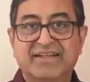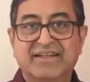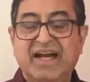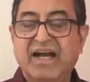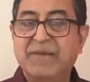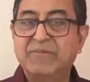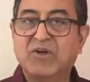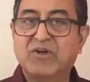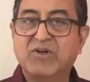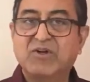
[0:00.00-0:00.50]

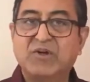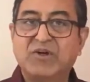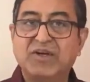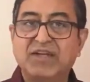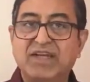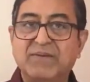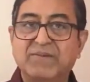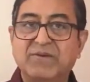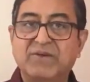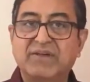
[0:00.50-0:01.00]
I'm not
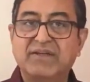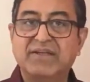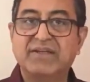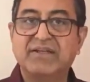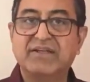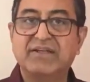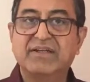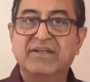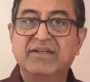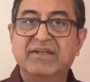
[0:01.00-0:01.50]
talking about
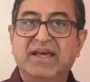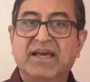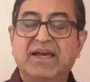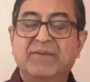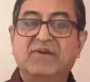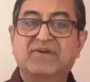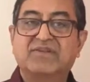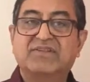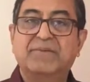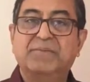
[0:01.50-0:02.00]
here
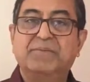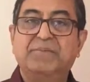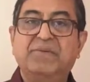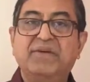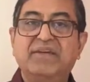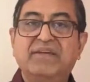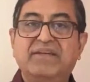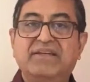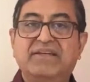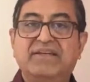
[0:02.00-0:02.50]
about the
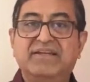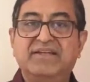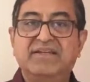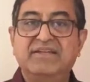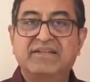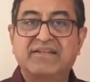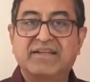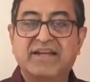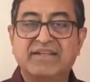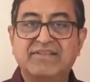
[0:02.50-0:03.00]
big
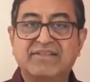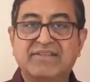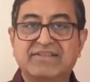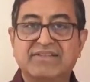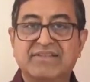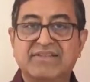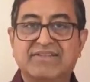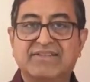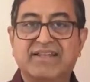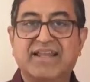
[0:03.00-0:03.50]

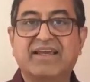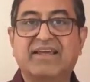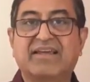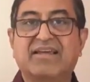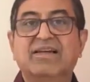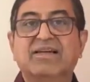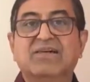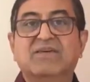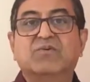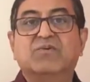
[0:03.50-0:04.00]
transitions like
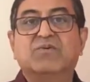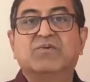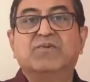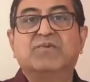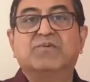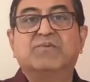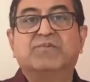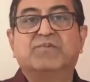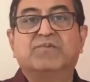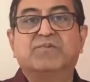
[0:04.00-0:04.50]

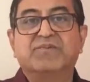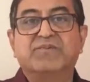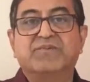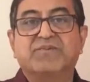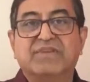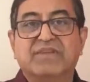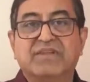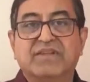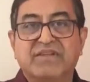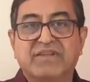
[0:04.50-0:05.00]

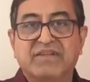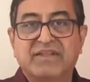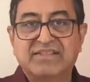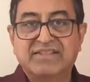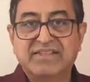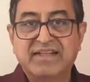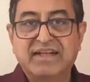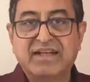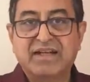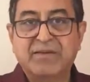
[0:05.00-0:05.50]
it
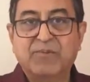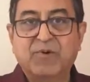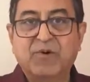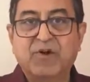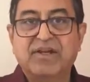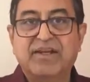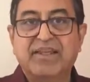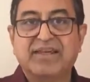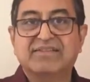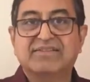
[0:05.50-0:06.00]
is little
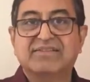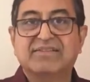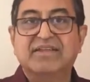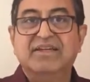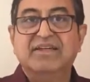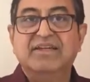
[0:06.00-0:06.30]
politics,